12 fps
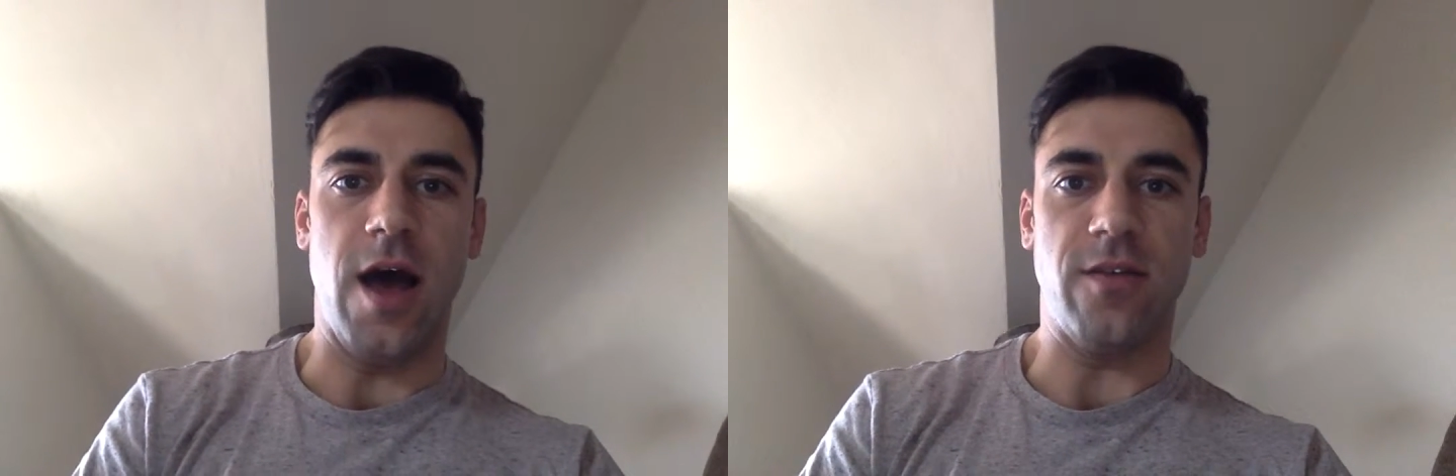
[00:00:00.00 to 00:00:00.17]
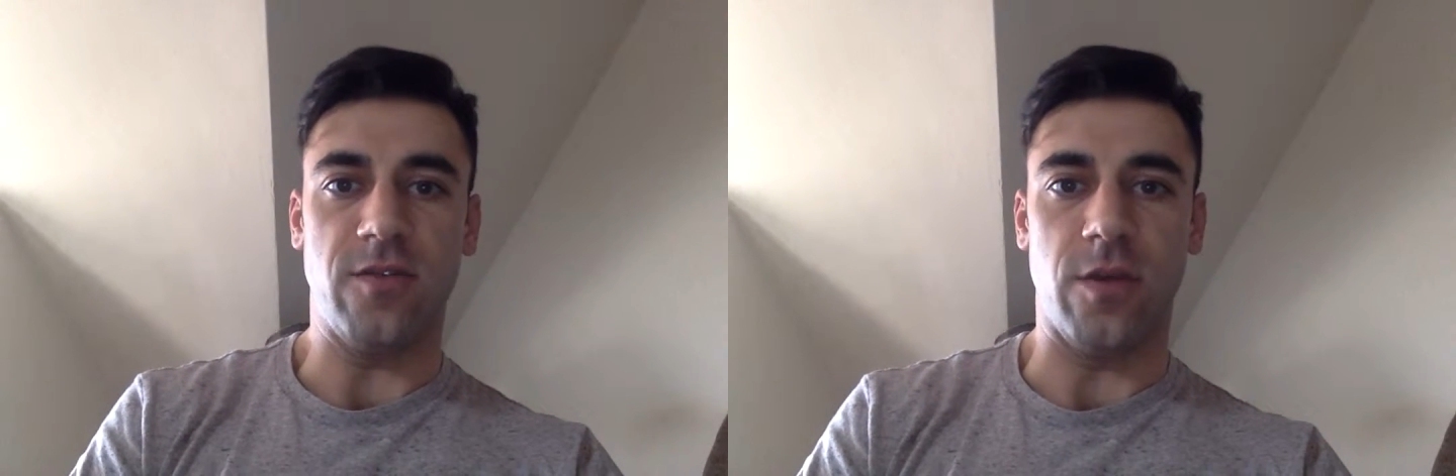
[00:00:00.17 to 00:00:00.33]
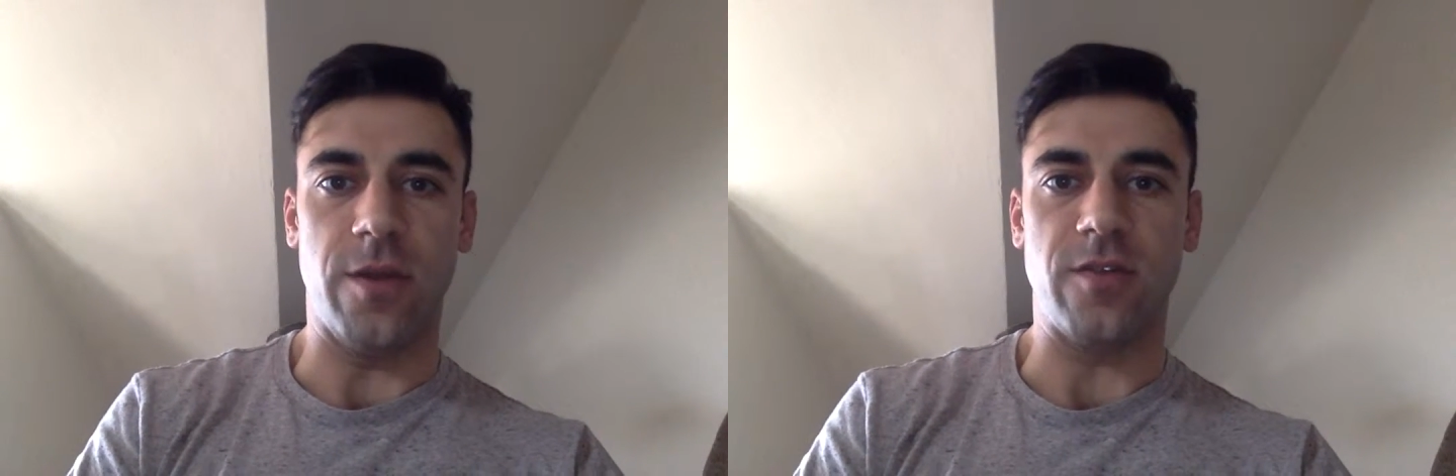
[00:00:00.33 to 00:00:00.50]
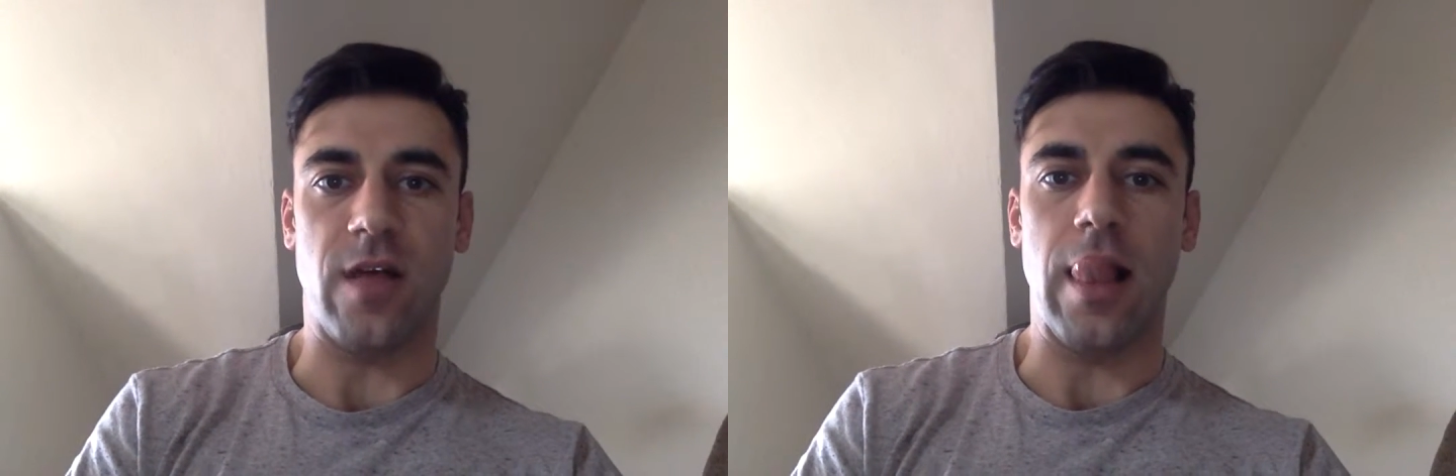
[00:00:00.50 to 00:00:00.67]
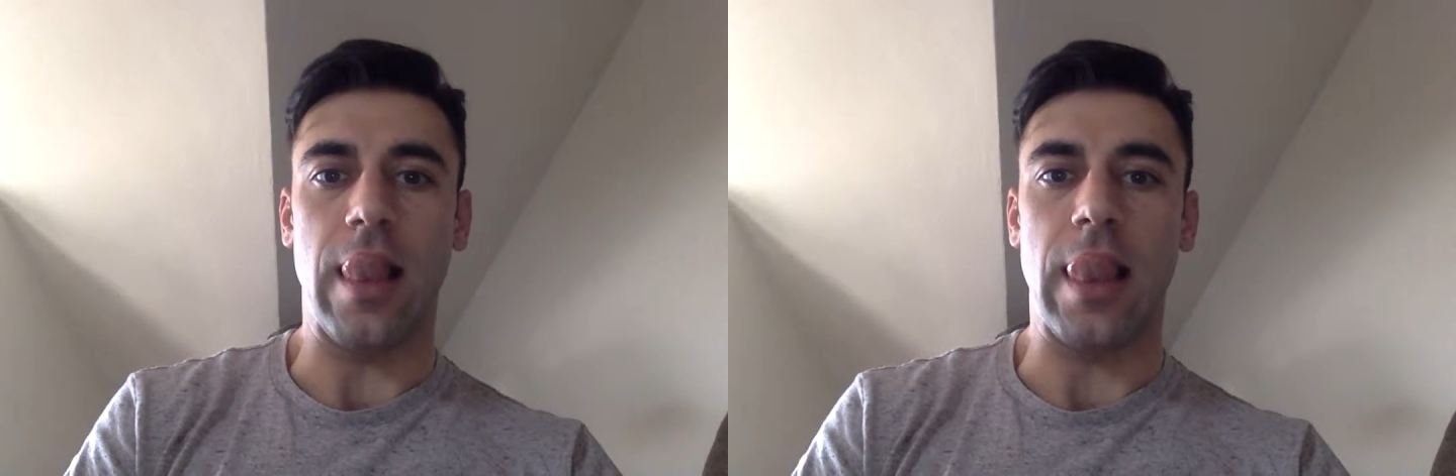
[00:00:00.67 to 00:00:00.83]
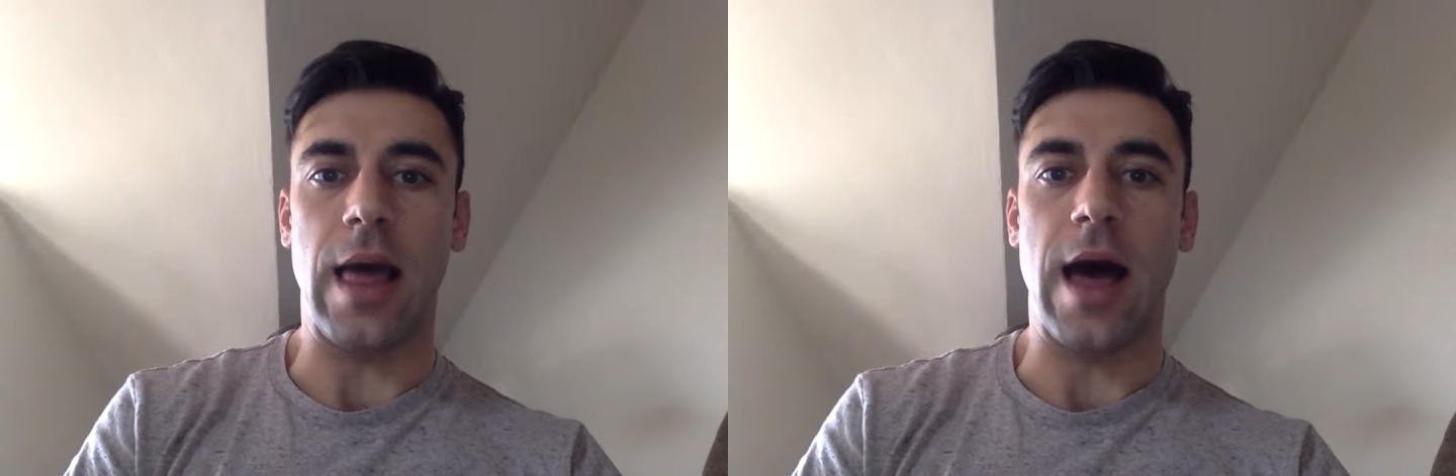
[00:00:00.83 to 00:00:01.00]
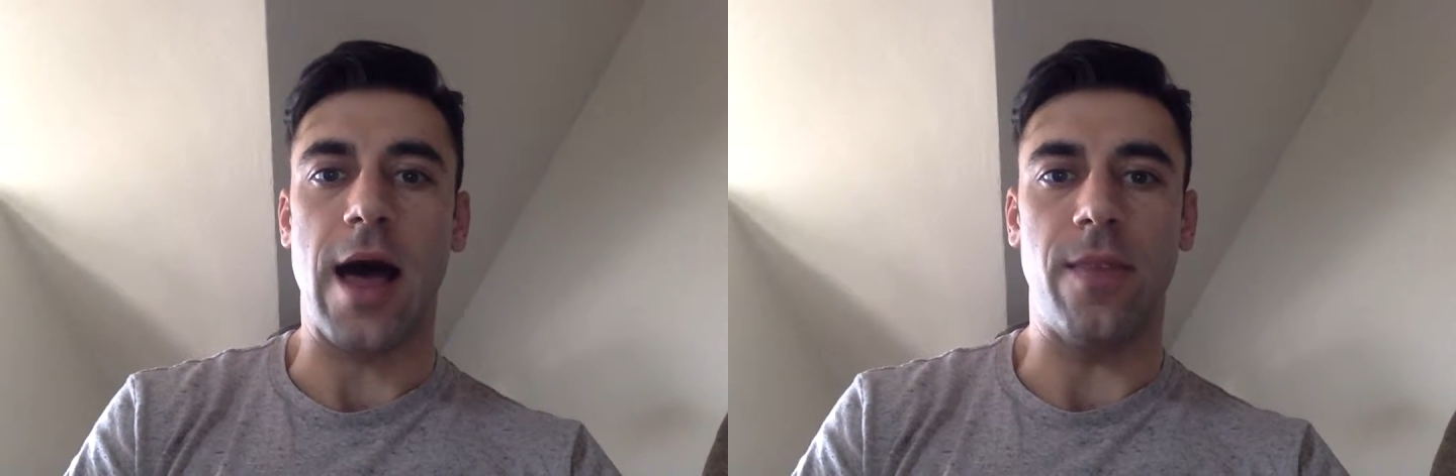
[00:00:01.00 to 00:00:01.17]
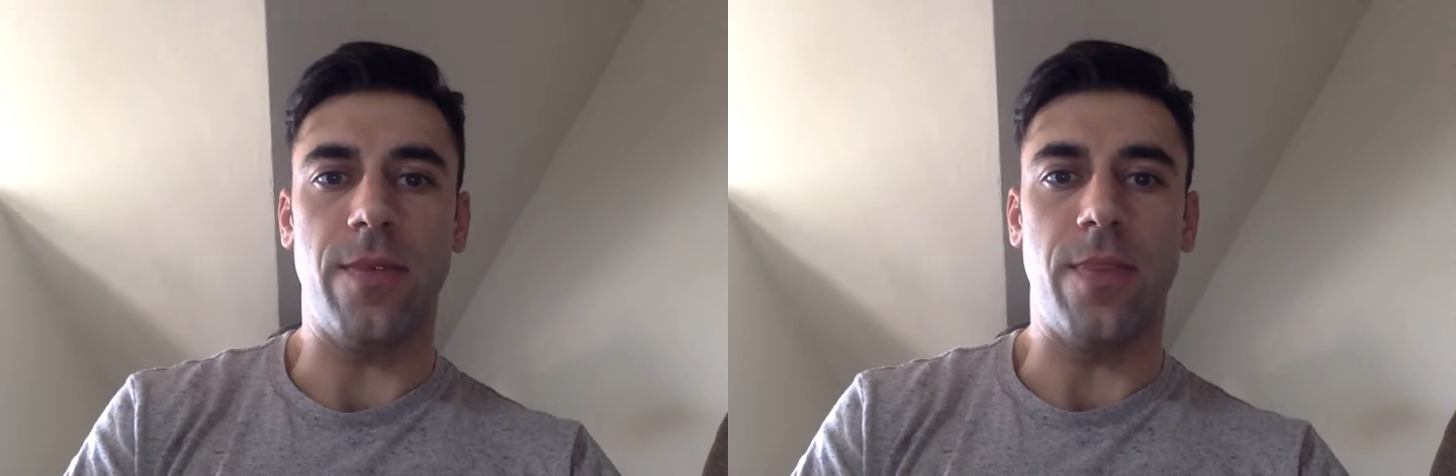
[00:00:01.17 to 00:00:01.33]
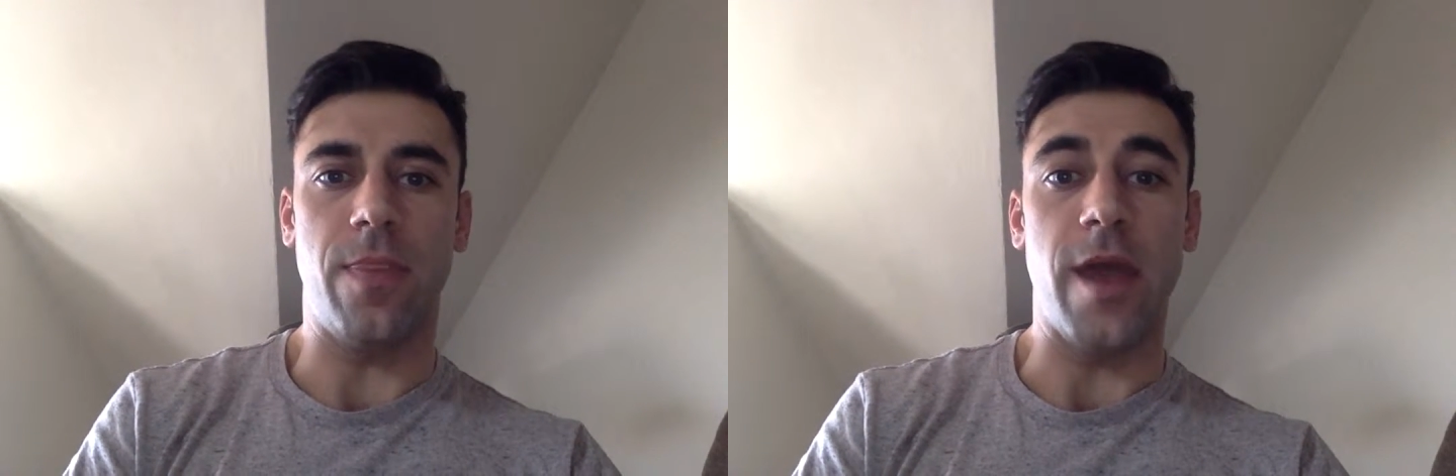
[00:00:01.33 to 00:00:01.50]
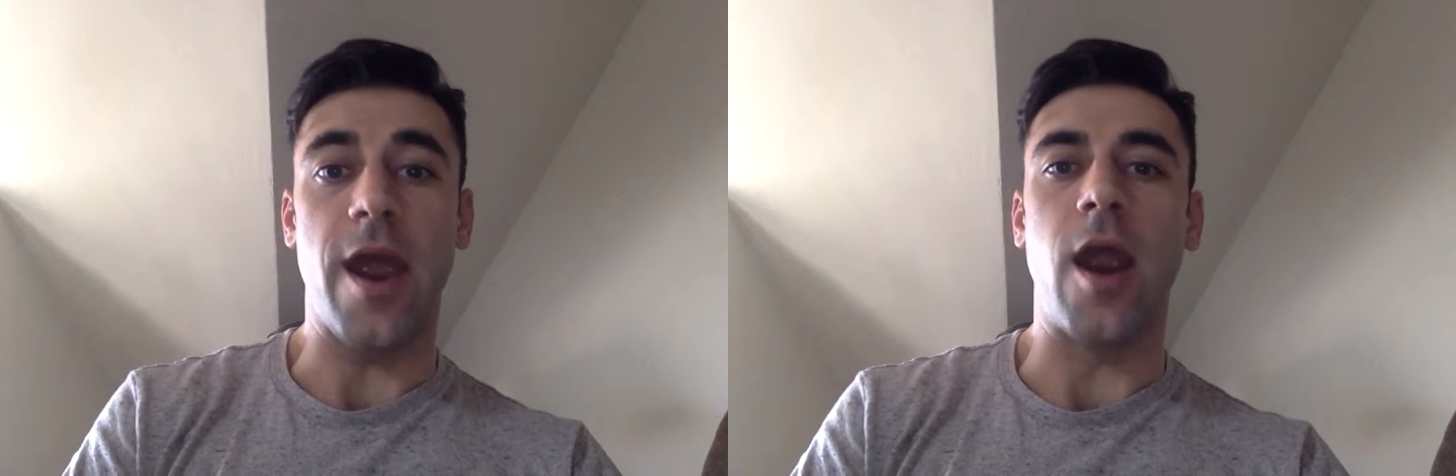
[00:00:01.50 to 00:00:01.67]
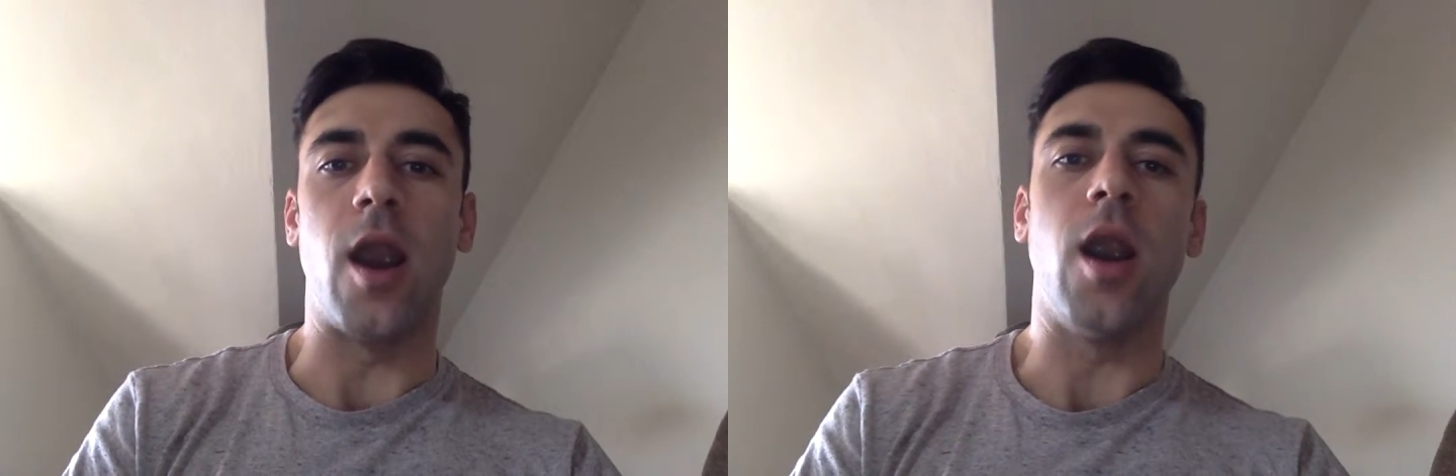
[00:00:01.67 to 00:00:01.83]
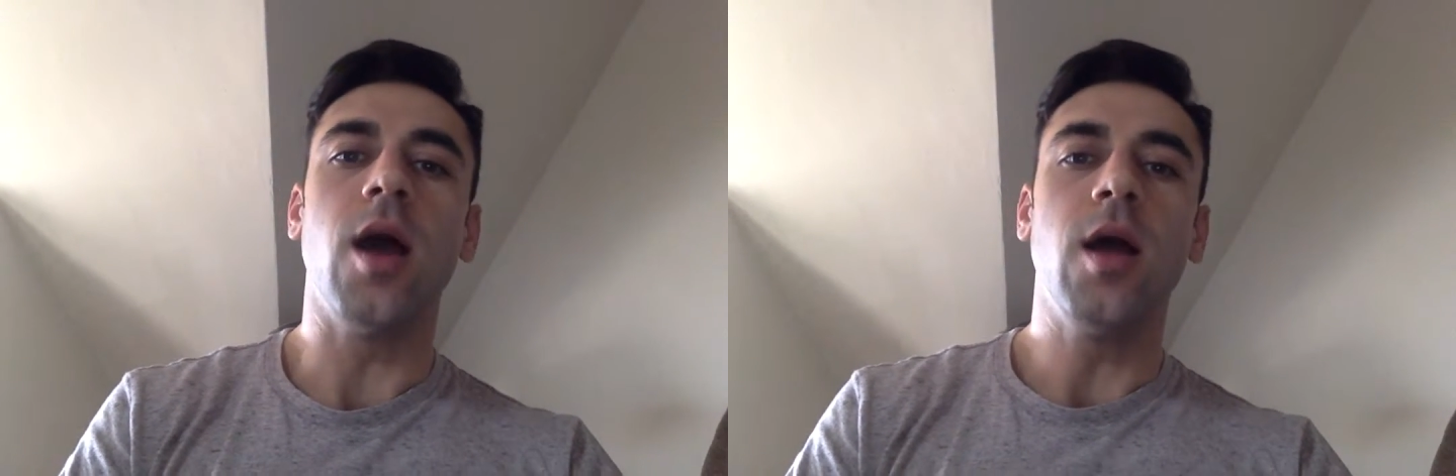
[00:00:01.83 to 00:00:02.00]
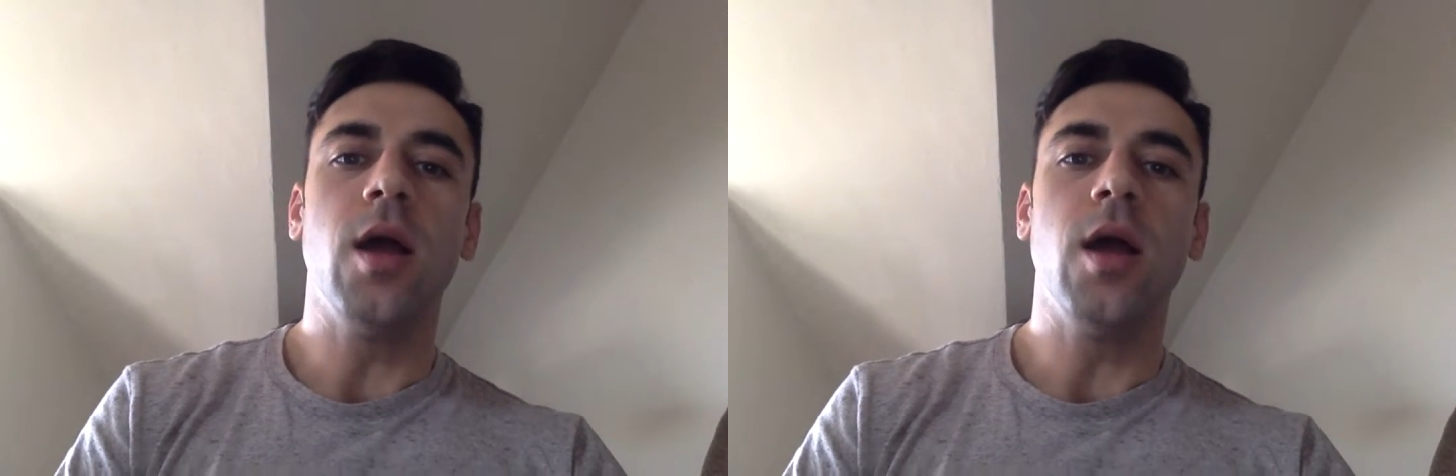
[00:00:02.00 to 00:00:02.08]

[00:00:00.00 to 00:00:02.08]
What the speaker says: so there's a lot there.